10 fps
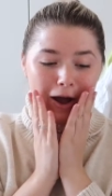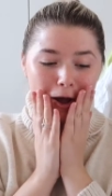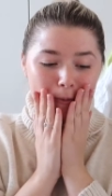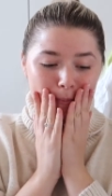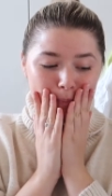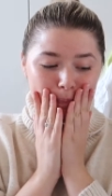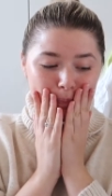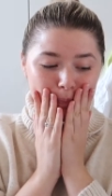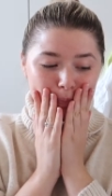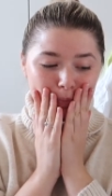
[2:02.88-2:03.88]
And
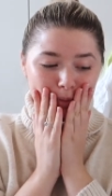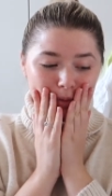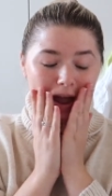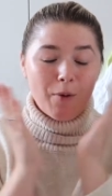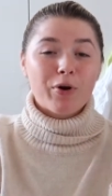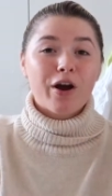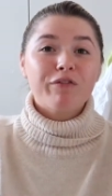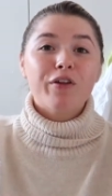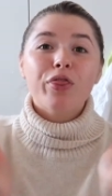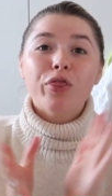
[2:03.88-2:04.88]
we're going
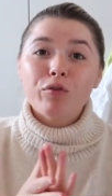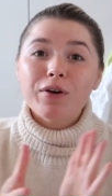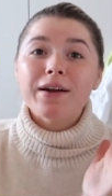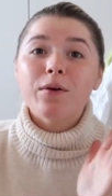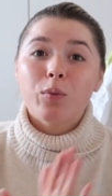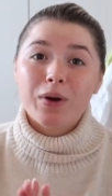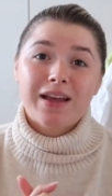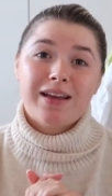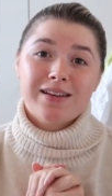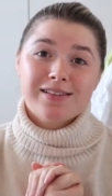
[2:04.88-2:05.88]
for 3
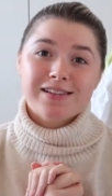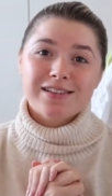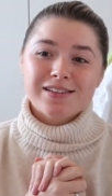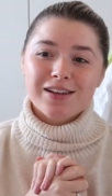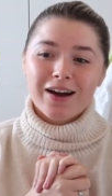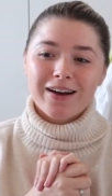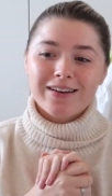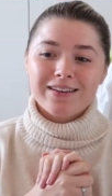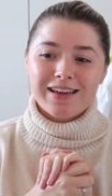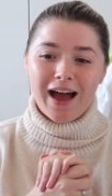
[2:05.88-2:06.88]
weeks. So,
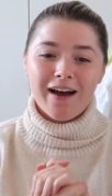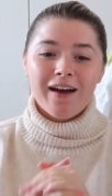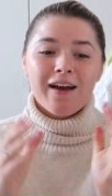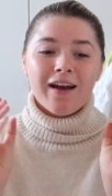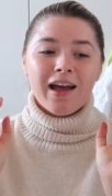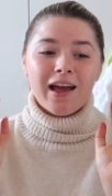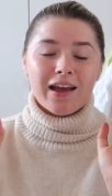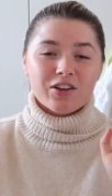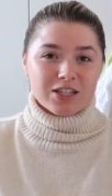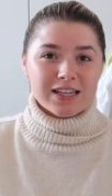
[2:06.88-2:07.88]
yeah.
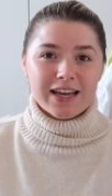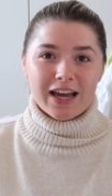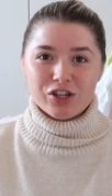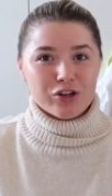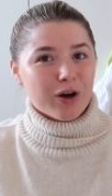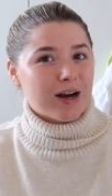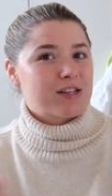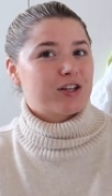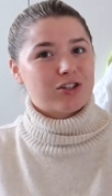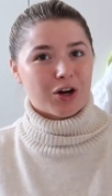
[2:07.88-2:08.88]
Just in case you
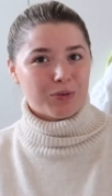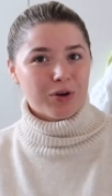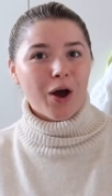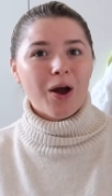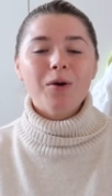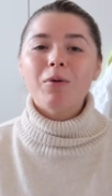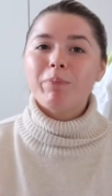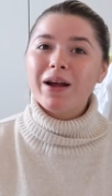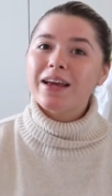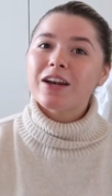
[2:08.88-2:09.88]
guys don't know,
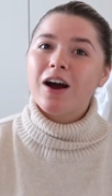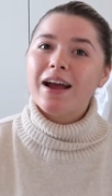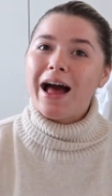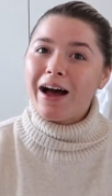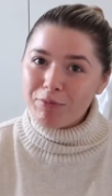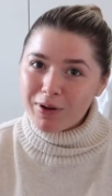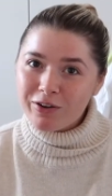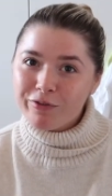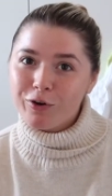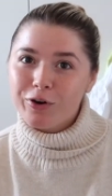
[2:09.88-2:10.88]
Billy and I have been
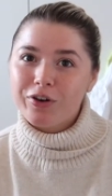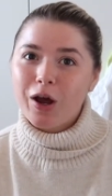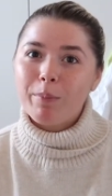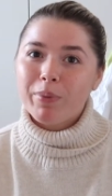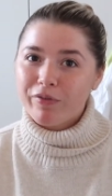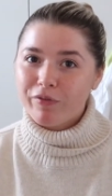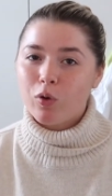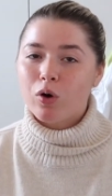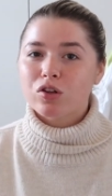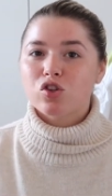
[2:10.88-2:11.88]
to Florida
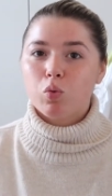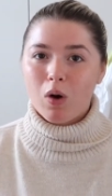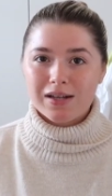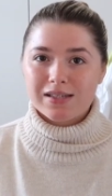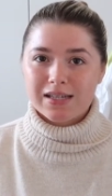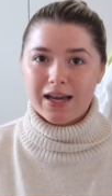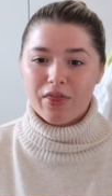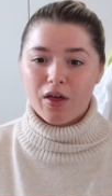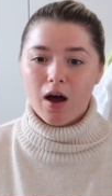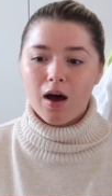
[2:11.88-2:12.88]
before twice
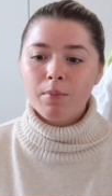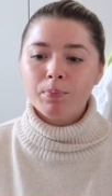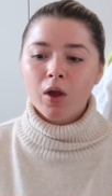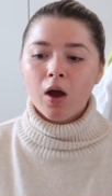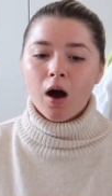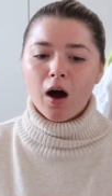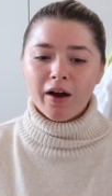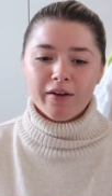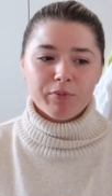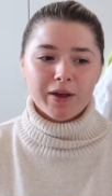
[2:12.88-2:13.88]
together.
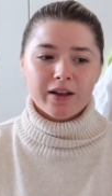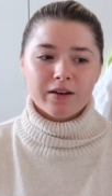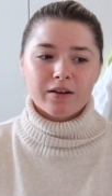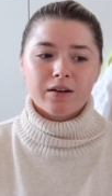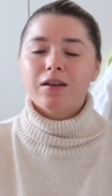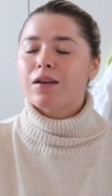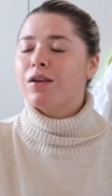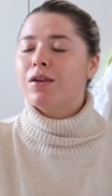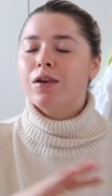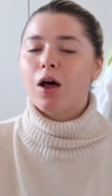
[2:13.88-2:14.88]
I've been
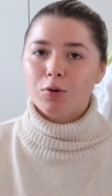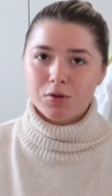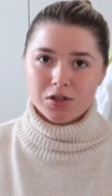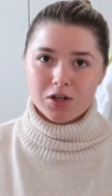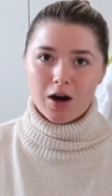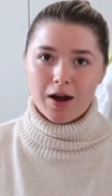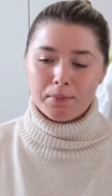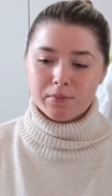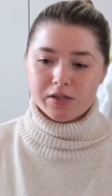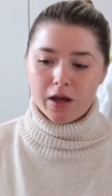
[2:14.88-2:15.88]
loads of
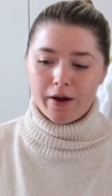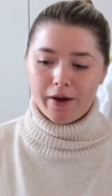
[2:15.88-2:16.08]
times.